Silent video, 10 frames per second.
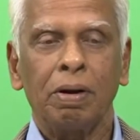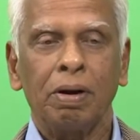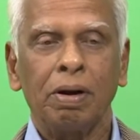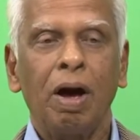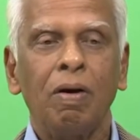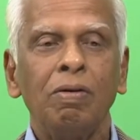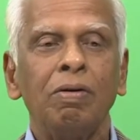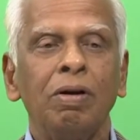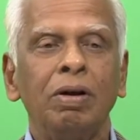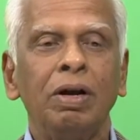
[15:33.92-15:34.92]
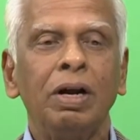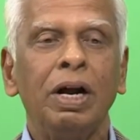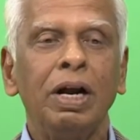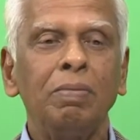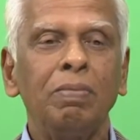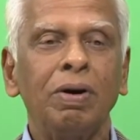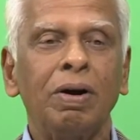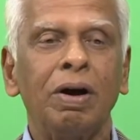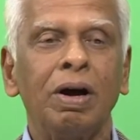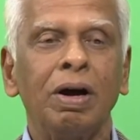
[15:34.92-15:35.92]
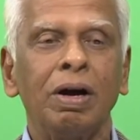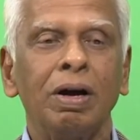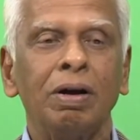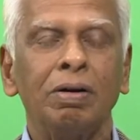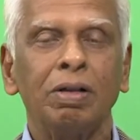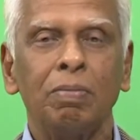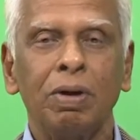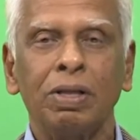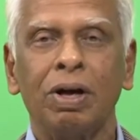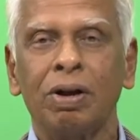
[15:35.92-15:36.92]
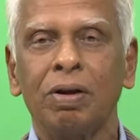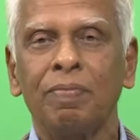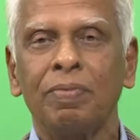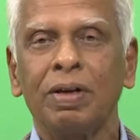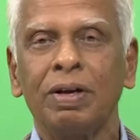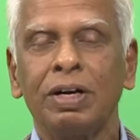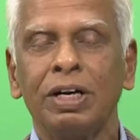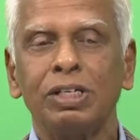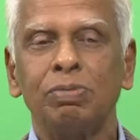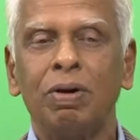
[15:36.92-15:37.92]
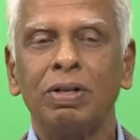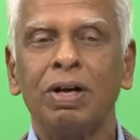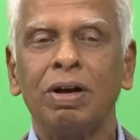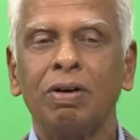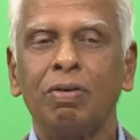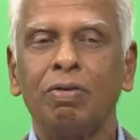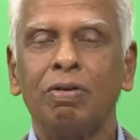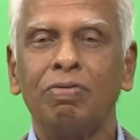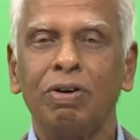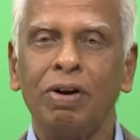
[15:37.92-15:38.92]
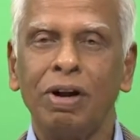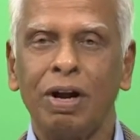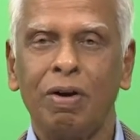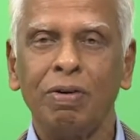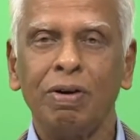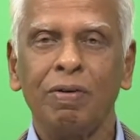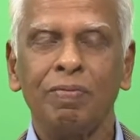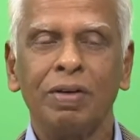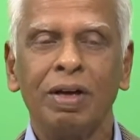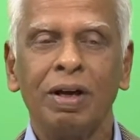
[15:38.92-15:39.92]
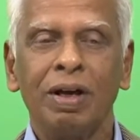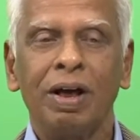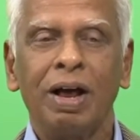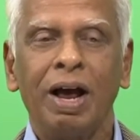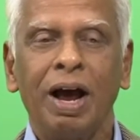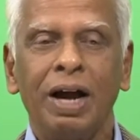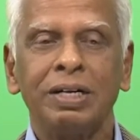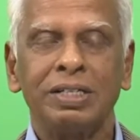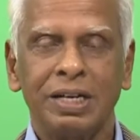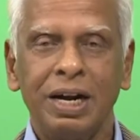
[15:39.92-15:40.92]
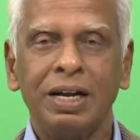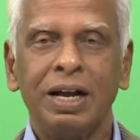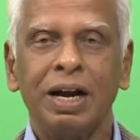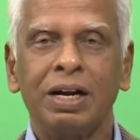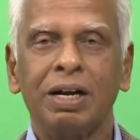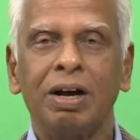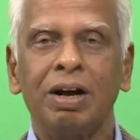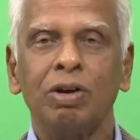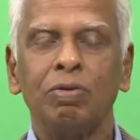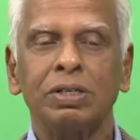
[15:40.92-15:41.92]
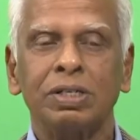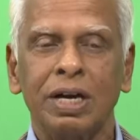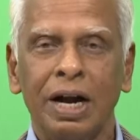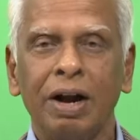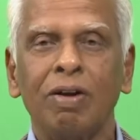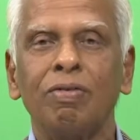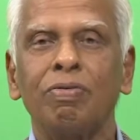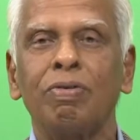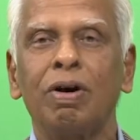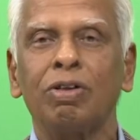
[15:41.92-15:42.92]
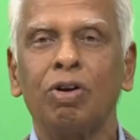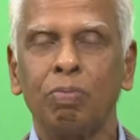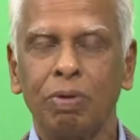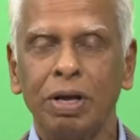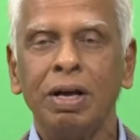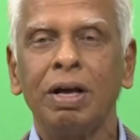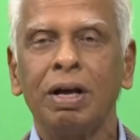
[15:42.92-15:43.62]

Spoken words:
Now, Hidimbaka, the mother, his mother could figure it out and said that you are scared of Draupadi,